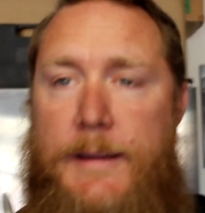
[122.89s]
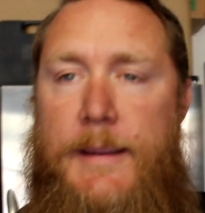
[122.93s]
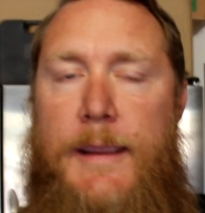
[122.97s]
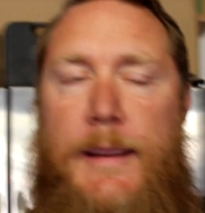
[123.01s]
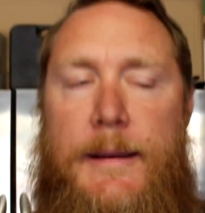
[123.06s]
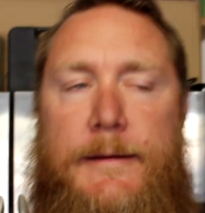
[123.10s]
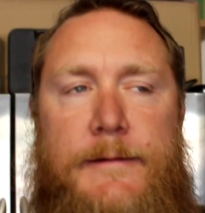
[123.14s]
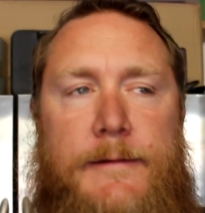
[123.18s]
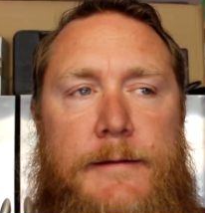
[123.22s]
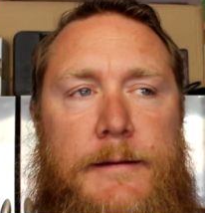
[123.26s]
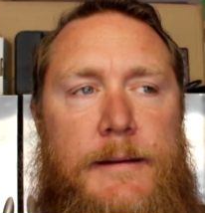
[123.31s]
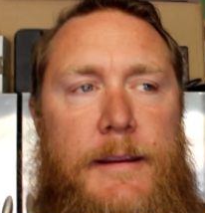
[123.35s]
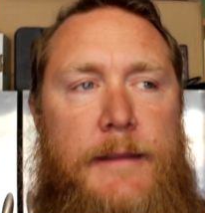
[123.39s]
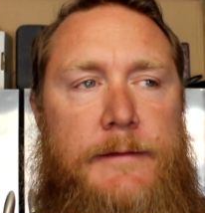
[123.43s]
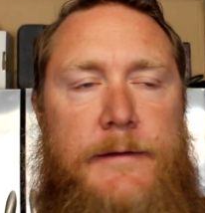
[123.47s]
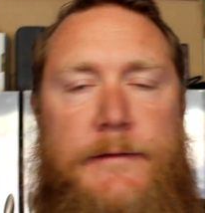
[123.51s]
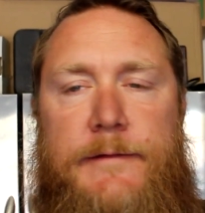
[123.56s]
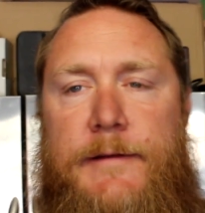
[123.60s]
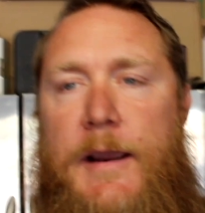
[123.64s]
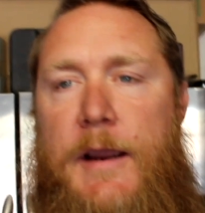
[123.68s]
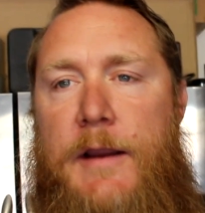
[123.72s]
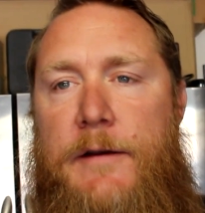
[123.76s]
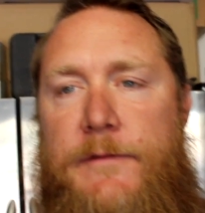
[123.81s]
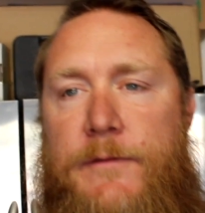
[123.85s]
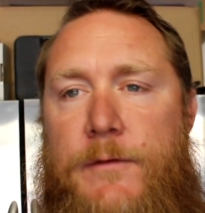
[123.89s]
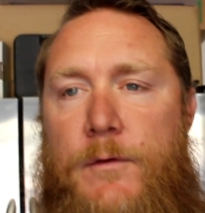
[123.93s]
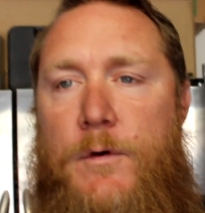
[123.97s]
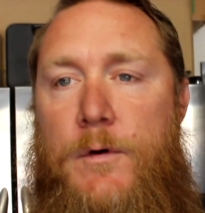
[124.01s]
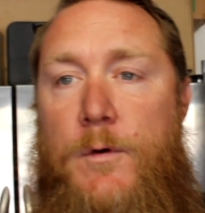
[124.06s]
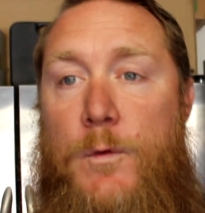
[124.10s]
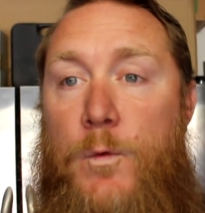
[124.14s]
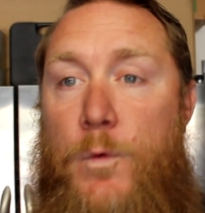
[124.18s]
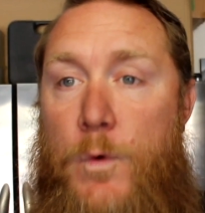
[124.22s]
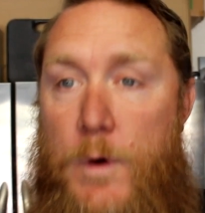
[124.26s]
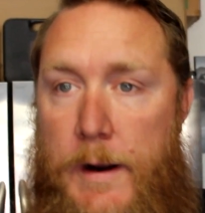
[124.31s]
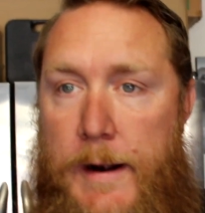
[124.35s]
kit is designed
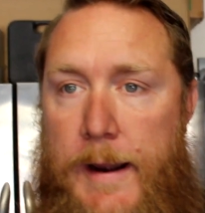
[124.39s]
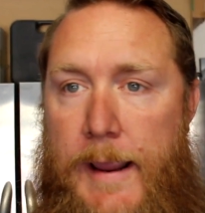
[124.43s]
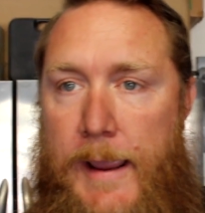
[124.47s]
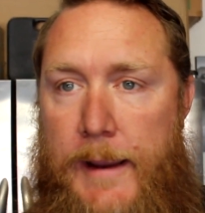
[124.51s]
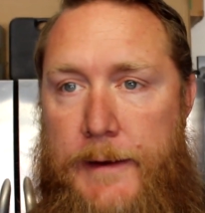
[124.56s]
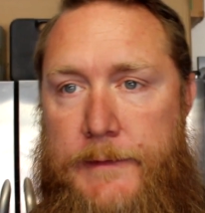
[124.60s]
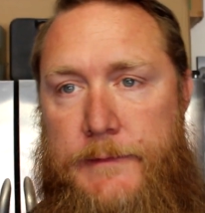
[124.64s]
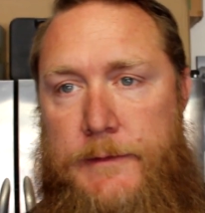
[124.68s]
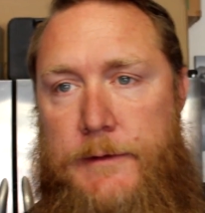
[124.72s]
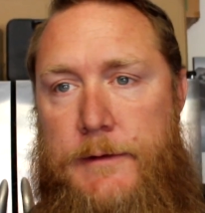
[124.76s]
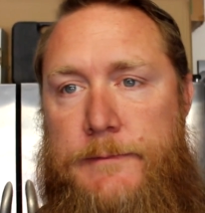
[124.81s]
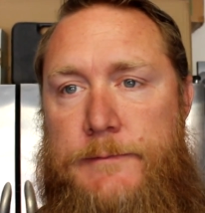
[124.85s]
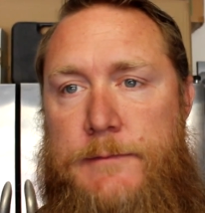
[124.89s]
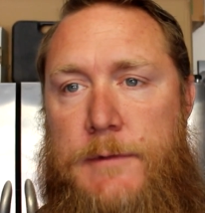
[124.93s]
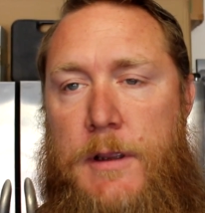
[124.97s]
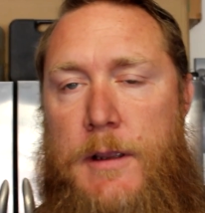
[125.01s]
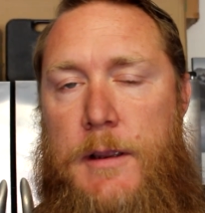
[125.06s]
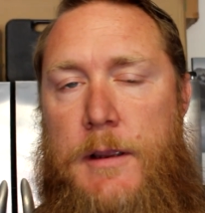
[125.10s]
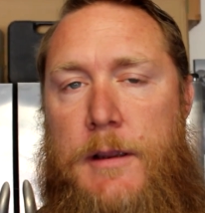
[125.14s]
for one axle.